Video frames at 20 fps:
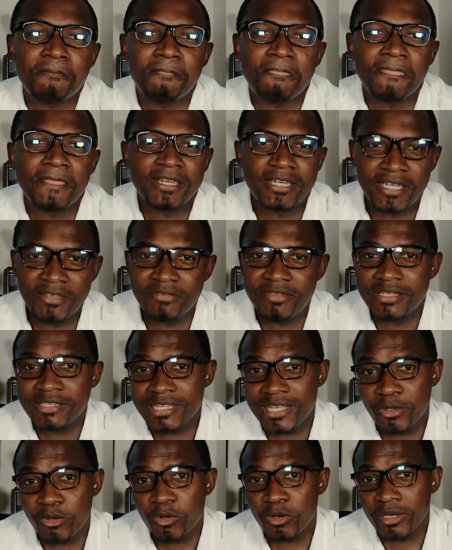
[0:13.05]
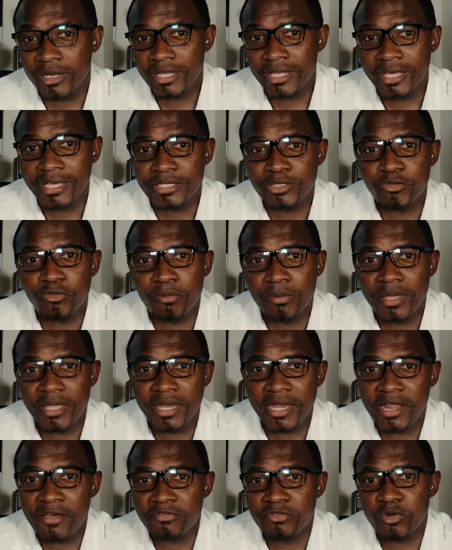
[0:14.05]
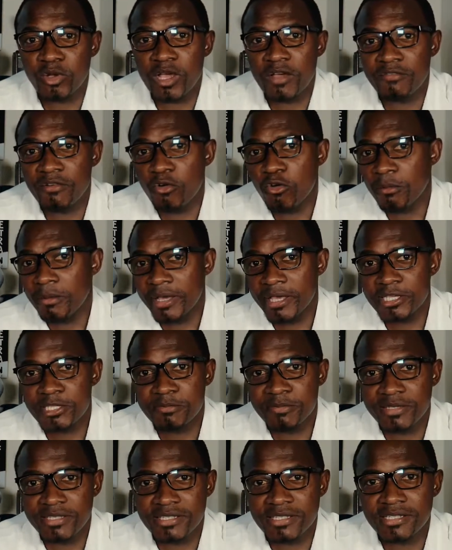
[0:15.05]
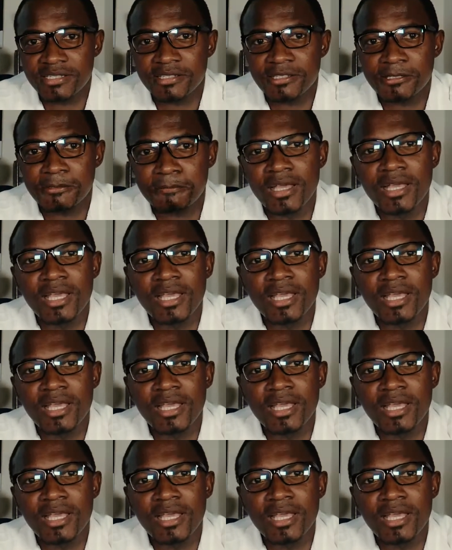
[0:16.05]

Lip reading: the dividends I collect will be enough to cover all my expenses.